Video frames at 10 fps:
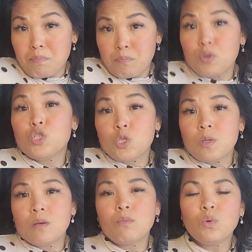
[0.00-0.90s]
puts you
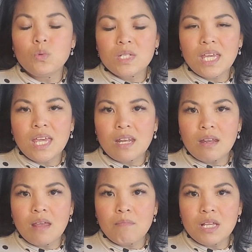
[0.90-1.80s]
in the mood
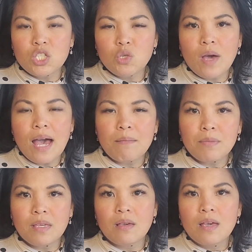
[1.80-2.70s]
and and makes you
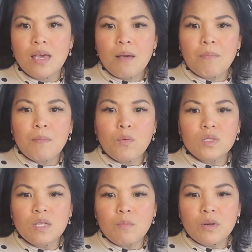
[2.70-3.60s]
happy but
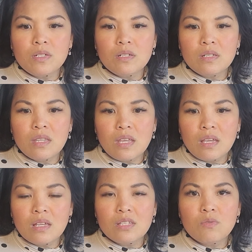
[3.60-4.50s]
most important
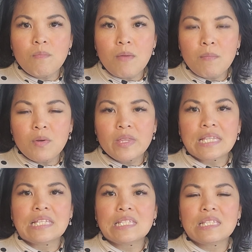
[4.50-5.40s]
thing is remember
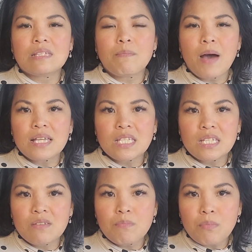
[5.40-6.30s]
that this is a
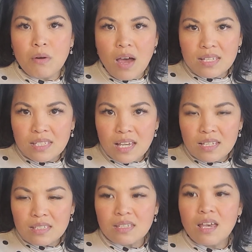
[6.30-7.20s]
positive
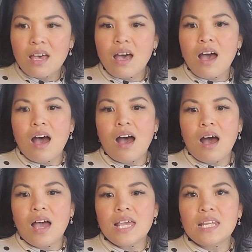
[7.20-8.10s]
process.
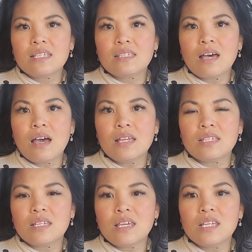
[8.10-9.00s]
Uh, it is it,
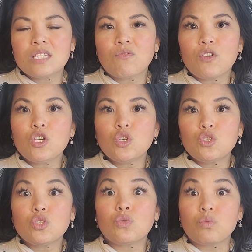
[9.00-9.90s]
it is for you
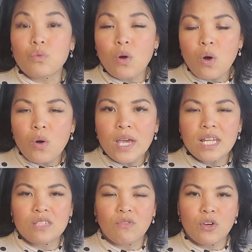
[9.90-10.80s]
to grow. It
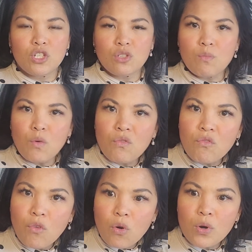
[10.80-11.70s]
is for you to move
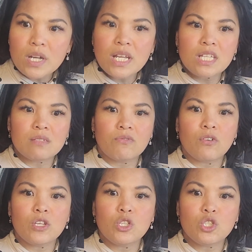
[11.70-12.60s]
forward. It's
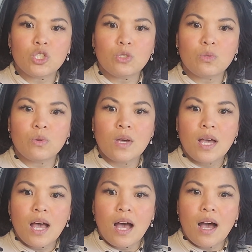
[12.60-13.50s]
for you to
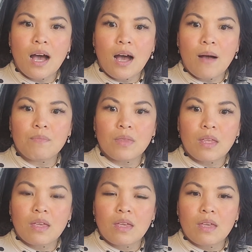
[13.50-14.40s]
uh,
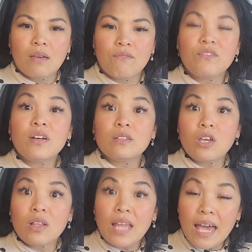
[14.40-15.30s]
fill
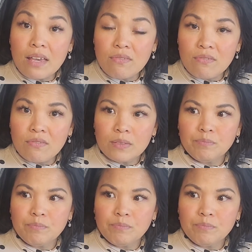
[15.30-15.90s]
your life